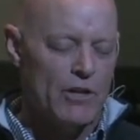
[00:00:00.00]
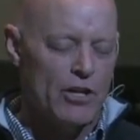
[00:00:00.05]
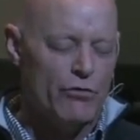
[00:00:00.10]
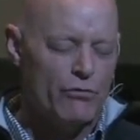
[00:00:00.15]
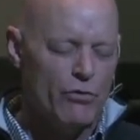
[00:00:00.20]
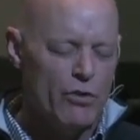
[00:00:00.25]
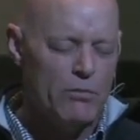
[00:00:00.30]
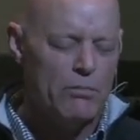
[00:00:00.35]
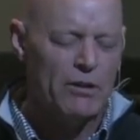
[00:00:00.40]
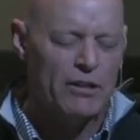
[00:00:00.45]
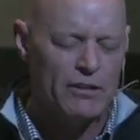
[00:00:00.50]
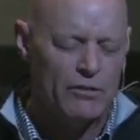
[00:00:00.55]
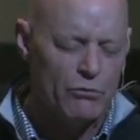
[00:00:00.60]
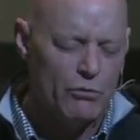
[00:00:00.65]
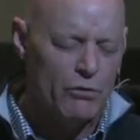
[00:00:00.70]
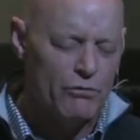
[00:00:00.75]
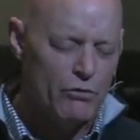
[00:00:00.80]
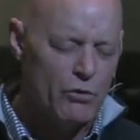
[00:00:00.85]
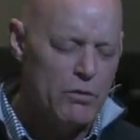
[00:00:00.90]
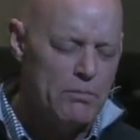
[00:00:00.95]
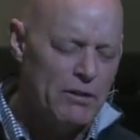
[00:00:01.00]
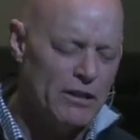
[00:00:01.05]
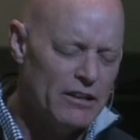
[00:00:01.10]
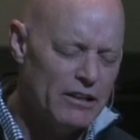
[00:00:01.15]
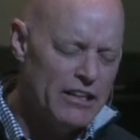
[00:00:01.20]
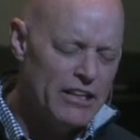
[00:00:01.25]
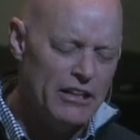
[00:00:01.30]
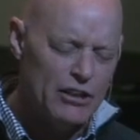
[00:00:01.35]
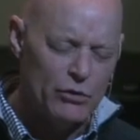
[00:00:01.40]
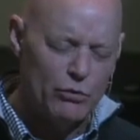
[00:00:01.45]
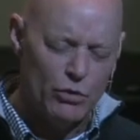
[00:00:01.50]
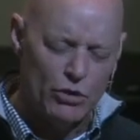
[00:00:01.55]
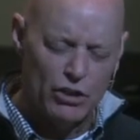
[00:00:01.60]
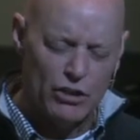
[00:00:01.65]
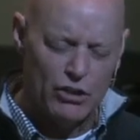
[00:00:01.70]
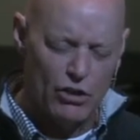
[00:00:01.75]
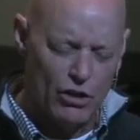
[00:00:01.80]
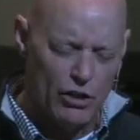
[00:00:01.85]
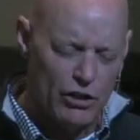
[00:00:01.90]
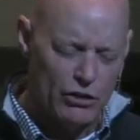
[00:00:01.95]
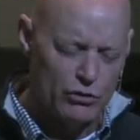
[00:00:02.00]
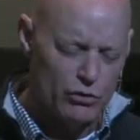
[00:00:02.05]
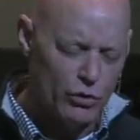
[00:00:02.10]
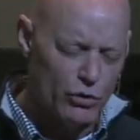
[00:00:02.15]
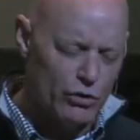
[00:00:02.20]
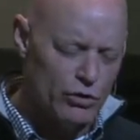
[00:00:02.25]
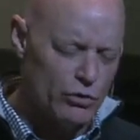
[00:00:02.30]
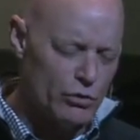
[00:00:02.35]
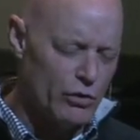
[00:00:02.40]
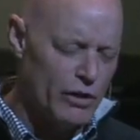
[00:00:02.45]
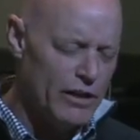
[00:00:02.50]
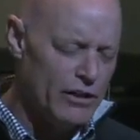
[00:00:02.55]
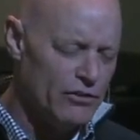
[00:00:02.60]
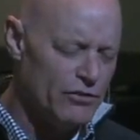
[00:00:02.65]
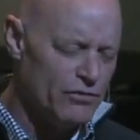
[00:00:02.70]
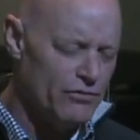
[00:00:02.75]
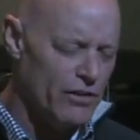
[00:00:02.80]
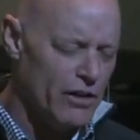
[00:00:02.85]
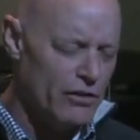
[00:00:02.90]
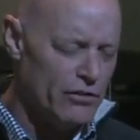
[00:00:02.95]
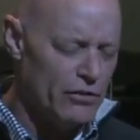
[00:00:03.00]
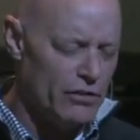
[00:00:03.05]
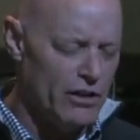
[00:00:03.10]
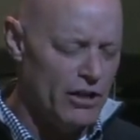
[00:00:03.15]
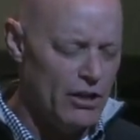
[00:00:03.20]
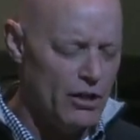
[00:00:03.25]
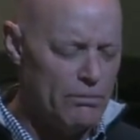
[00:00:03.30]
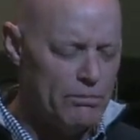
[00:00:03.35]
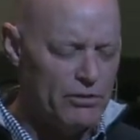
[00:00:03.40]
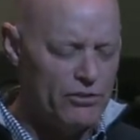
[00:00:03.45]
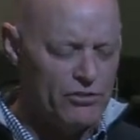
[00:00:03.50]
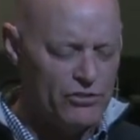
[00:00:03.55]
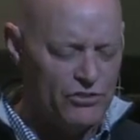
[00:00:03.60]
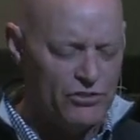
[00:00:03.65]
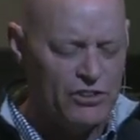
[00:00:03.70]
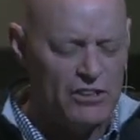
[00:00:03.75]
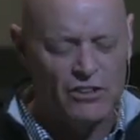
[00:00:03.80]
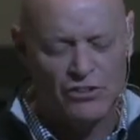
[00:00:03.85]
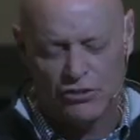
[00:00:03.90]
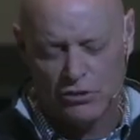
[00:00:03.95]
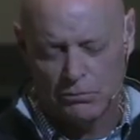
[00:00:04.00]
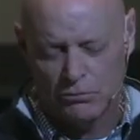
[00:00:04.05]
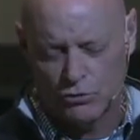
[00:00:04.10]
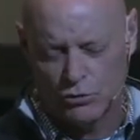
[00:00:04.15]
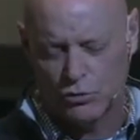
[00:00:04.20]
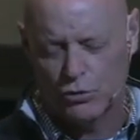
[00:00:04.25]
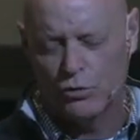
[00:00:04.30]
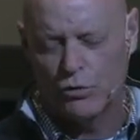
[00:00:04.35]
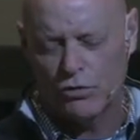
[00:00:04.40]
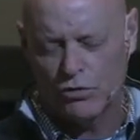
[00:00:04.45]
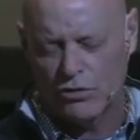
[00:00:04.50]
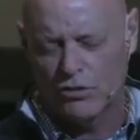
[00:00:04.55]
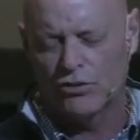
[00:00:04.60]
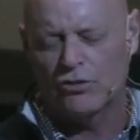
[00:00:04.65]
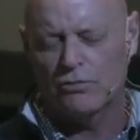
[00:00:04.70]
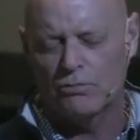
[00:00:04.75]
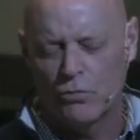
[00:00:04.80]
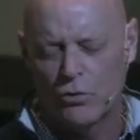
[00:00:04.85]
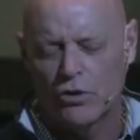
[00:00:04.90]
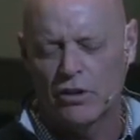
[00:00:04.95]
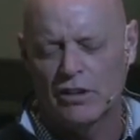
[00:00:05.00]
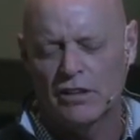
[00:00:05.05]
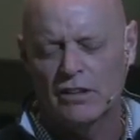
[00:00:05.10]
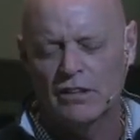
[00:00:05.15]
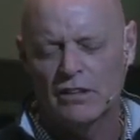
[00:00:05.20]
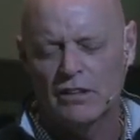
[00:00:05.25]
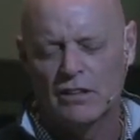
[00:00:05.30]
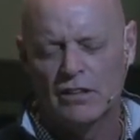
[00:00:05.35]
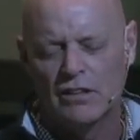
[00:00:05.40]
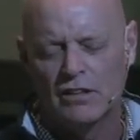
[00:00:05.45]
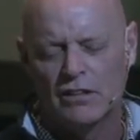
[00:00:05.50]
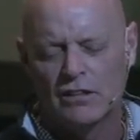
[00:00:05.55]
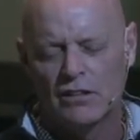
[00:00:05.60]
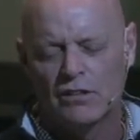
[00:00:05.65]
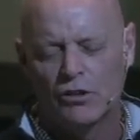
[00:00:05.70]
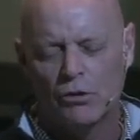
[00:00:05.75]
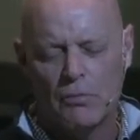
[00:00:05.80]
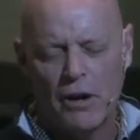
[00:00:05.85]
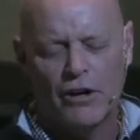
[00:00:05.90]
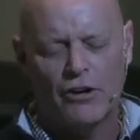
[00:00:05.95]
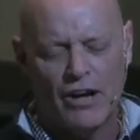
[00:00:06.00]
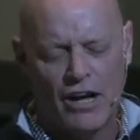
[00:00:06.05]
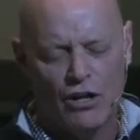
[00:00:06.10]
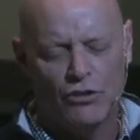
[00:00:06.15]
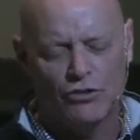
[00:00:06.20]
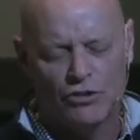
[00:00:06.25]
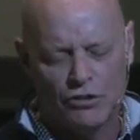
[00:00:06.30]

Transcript: If we've been if we've been leaning really hard toward grace, Father, help us see some truth this morning, no matter how